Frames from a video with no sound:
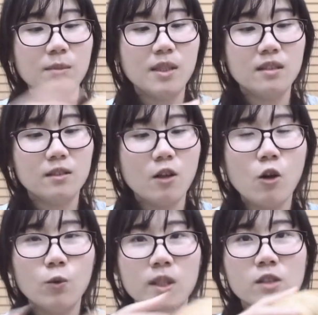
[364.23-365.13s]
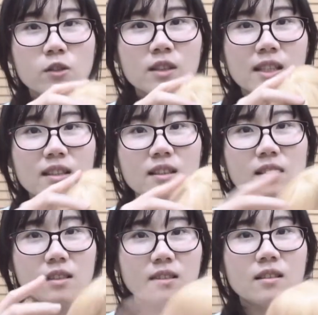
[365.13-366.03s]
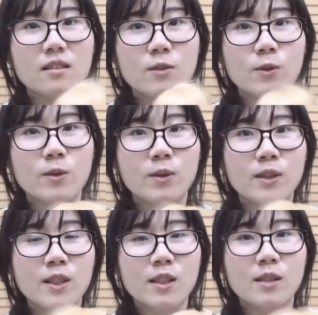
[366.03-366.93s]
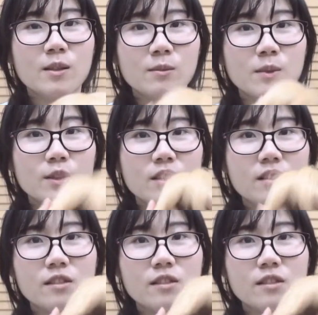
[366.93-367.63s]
I mean, always look like this. You